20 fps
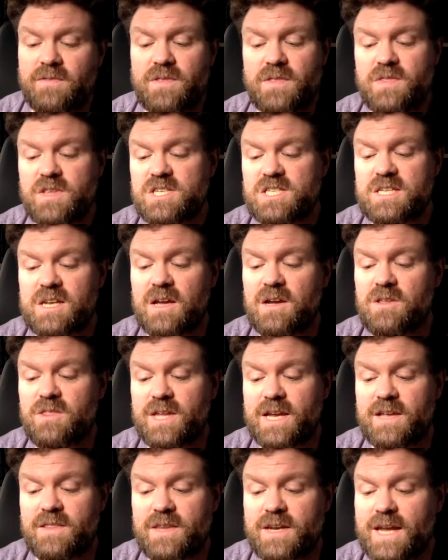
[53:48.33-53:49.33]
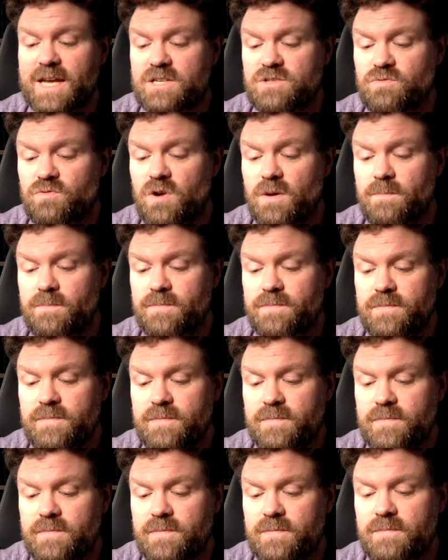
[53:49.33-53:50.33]
than the slug thing in the next room.
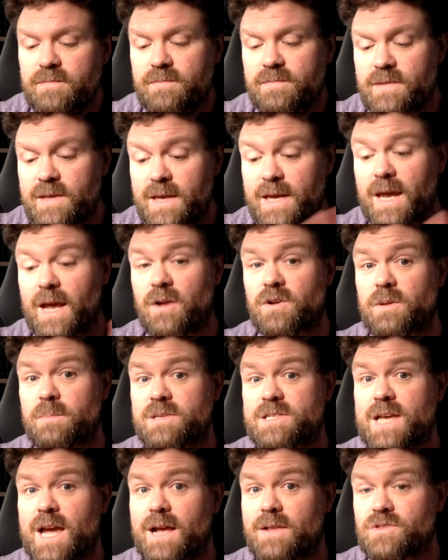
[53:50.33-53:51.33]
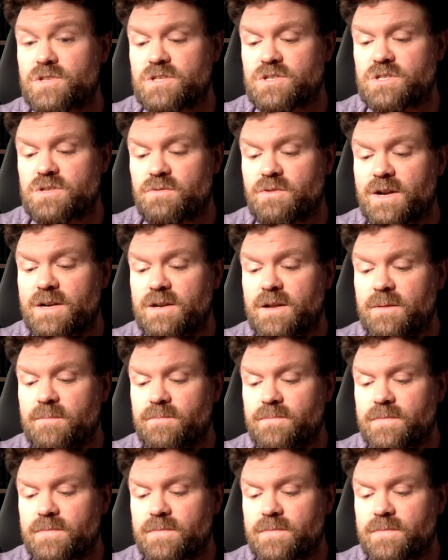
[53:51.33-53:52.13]
He held up his hands in surrender.